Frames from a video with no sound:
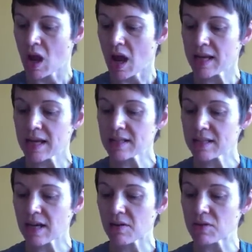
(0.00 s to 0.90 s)
I can't
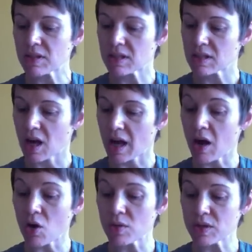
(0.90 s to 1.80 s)
say I
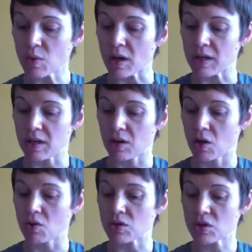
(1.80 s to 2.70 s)
always wanted to
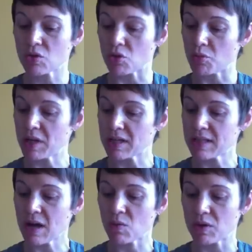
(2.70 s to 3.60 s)
go to school because
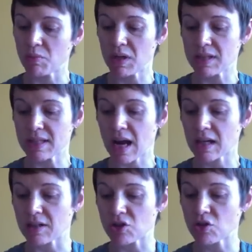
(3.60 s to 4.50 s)
that wouldn't be
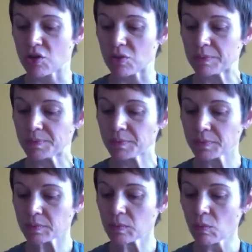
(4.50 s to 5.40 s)
exactly true.
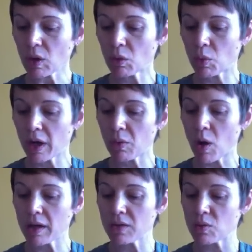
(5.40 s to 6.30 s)
What I
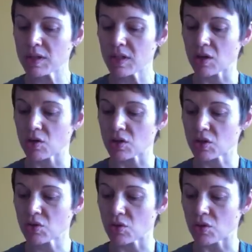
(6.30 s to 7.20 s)
wanted was to go to
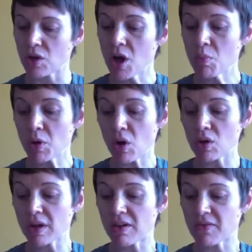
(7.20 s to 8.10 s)
school, but
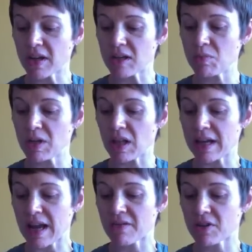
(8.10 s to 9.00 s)
only if I could be
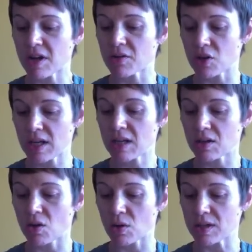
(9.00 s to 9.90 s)
like every other
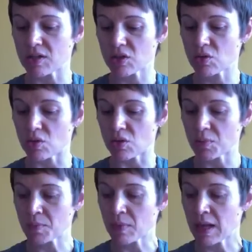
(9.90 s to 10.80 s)
kid going to school.
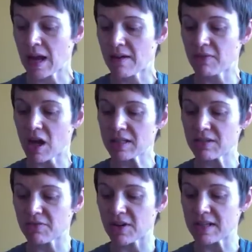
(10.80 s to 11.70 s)
Have lots
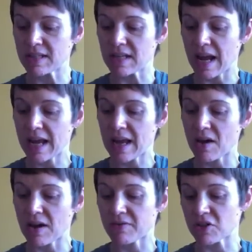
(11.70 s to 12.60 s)
of friends and hang
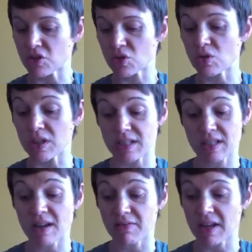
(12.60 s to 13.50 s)
out after school and
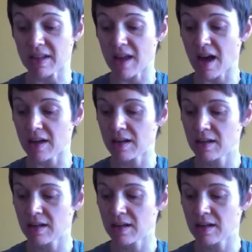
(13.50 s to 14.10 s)
stuff like that.